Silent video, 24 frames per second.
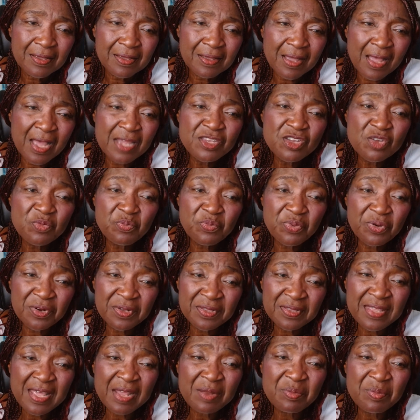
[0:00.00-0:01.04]
and you
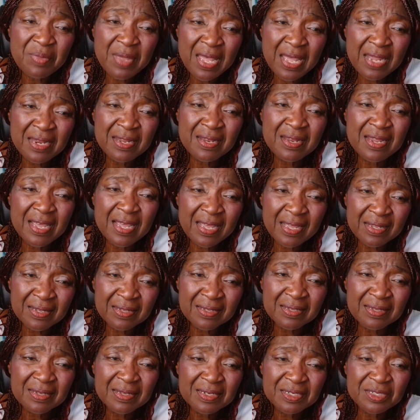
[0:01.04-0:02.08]
put that man in
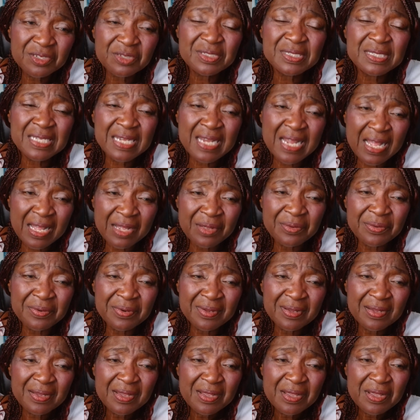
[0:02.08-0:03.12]
hell to sit down
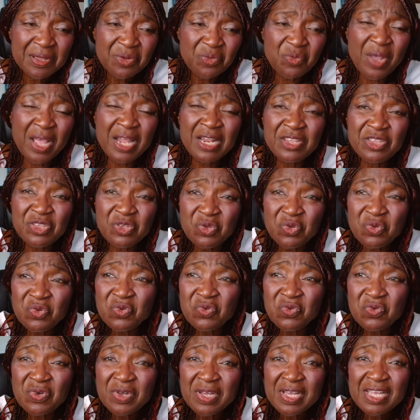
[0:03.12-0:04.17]
while
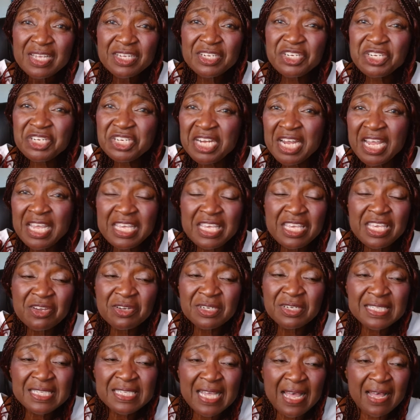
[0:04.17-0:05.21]
you shake
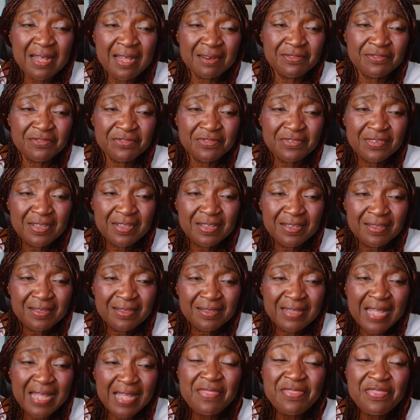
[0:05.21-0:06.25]
yourself
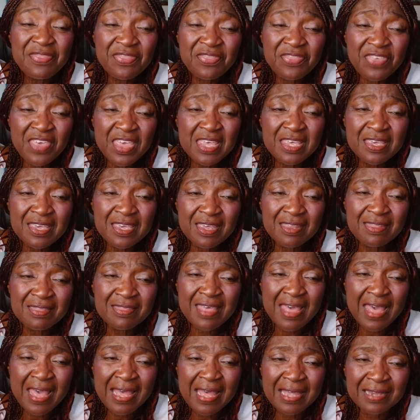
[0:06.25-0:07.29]
and thinking
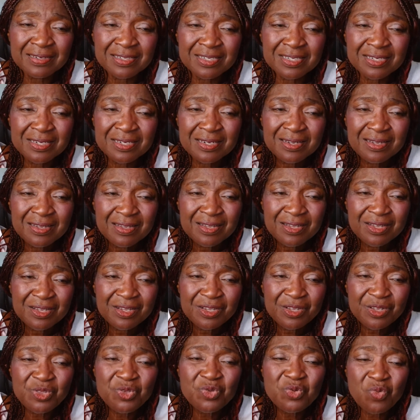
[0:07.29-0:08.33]
that
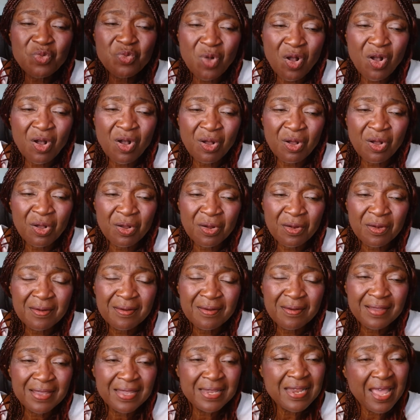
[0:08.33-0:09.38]
you are
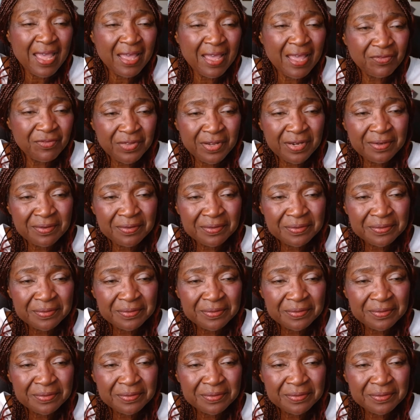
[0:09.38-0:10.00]
in heaven.